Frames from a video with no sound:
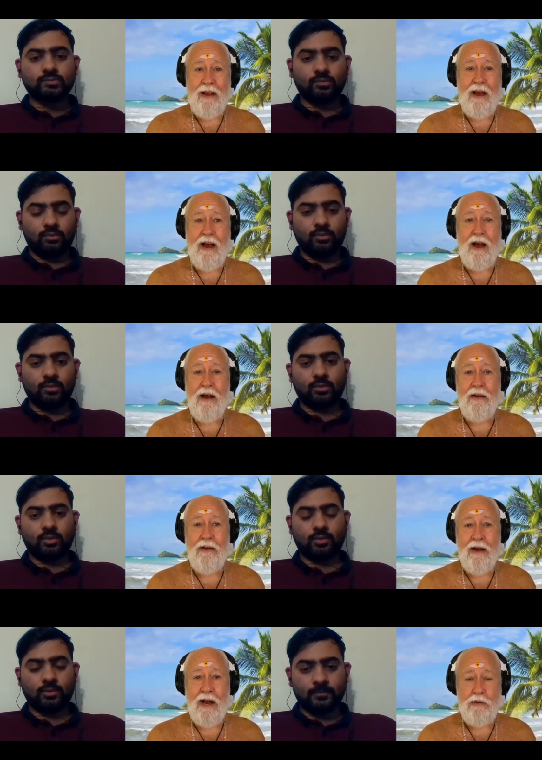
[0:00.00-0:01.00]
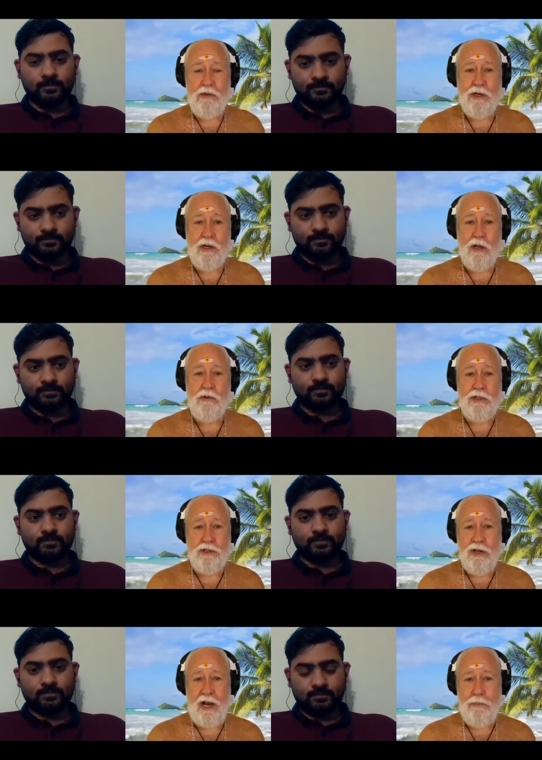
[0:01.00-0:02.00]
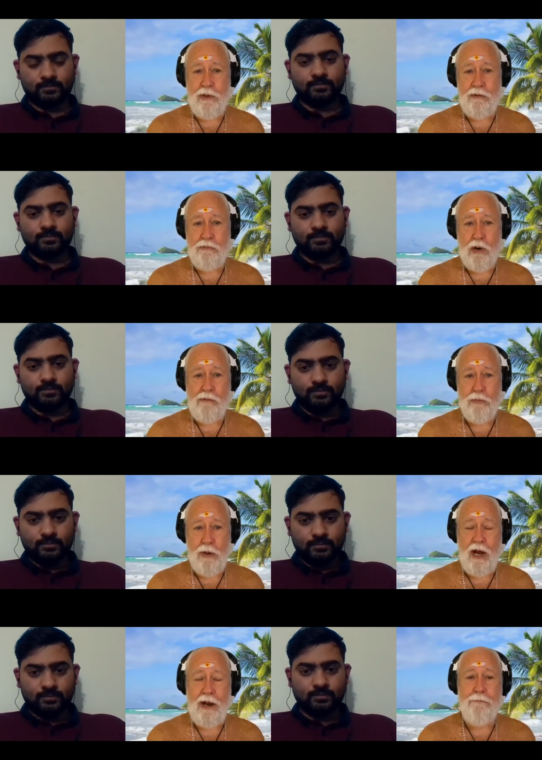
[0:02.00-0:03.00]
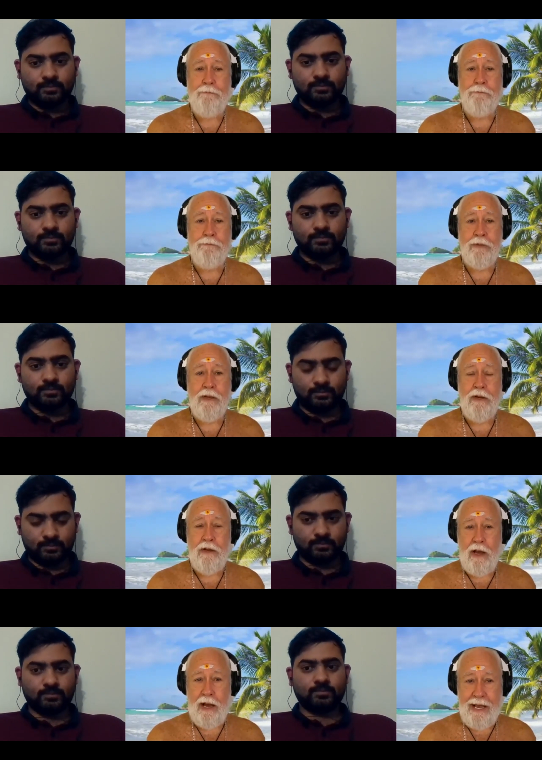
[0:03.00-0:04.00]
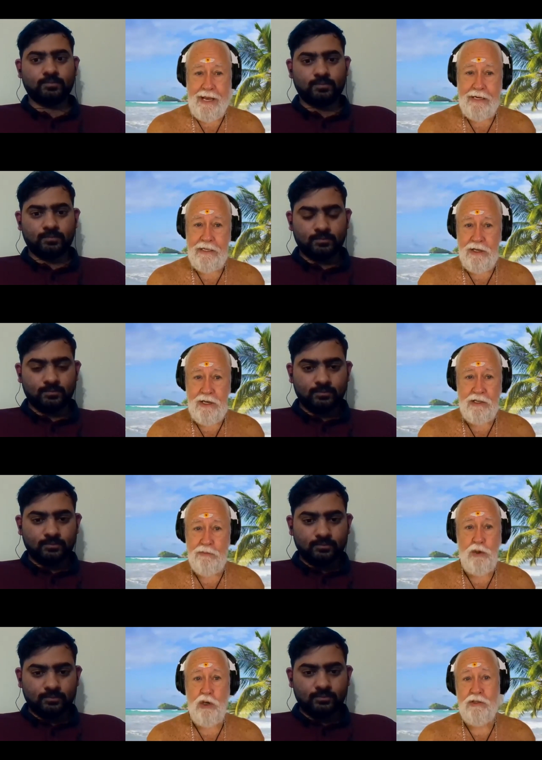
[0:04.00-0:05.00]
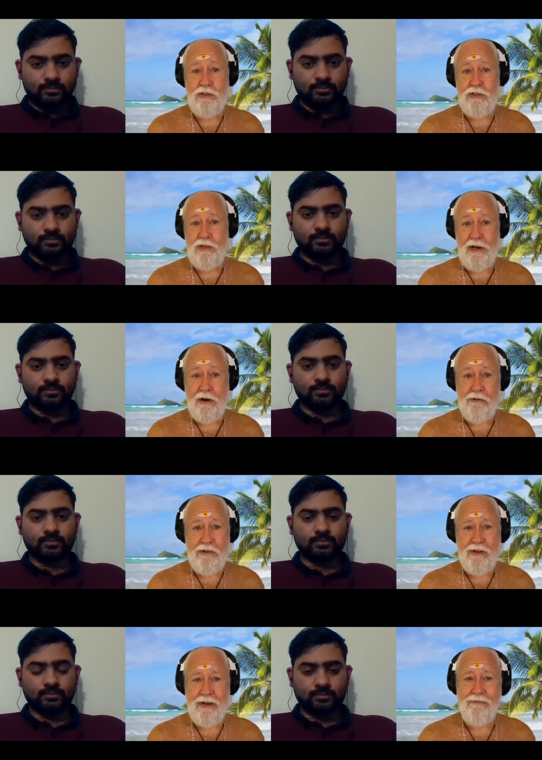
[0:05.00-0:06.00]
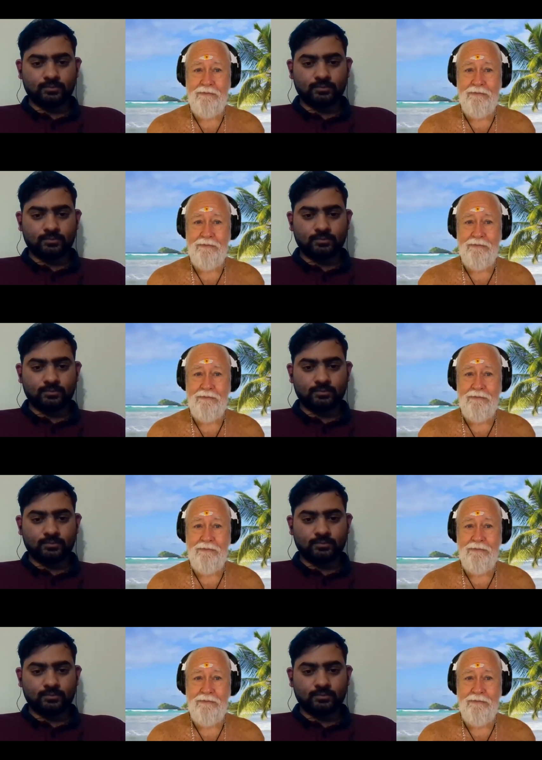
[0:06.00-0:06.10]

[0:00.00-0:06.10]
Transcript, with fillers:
Speaker 1: Uh, I was a close disciple of Prabhupada. I edited his books and everything.